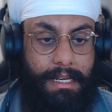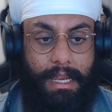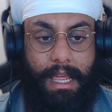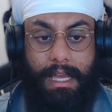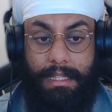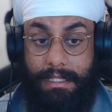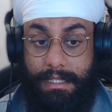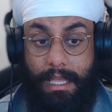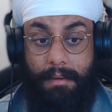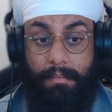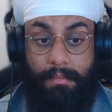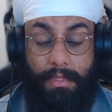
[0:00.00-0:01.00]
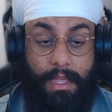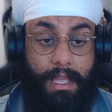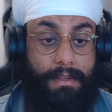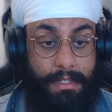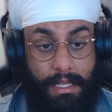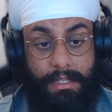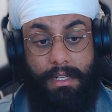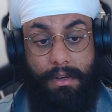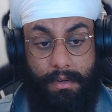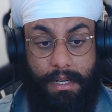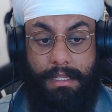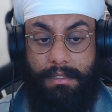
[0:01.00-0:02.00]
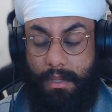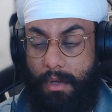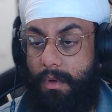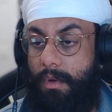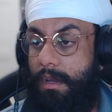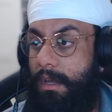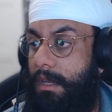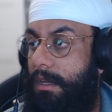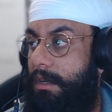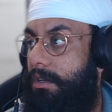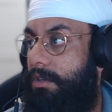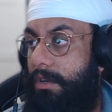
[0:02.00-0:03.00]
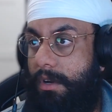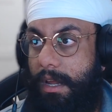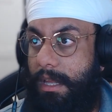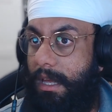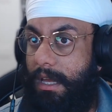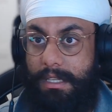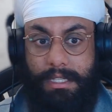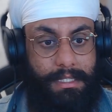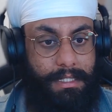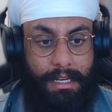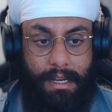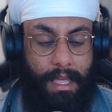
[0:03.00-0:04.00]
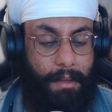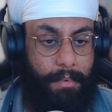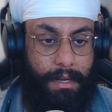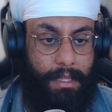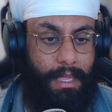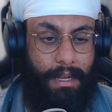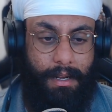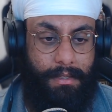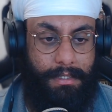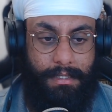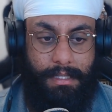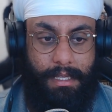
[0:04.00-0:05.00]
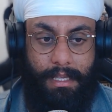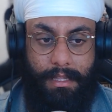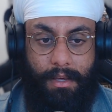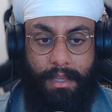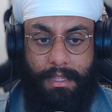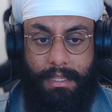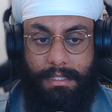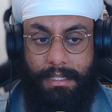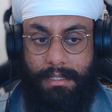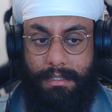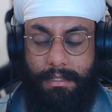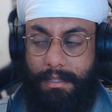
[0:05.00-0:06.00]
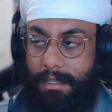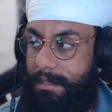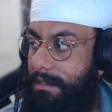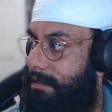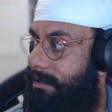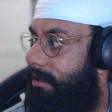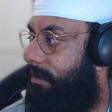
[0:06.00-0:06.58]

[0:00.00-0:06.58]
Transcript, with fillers: day, I had the same thing. I was like, "Jalo, let's go to Rania. It just didn't happen again. I was just thinking, okay, this is this is not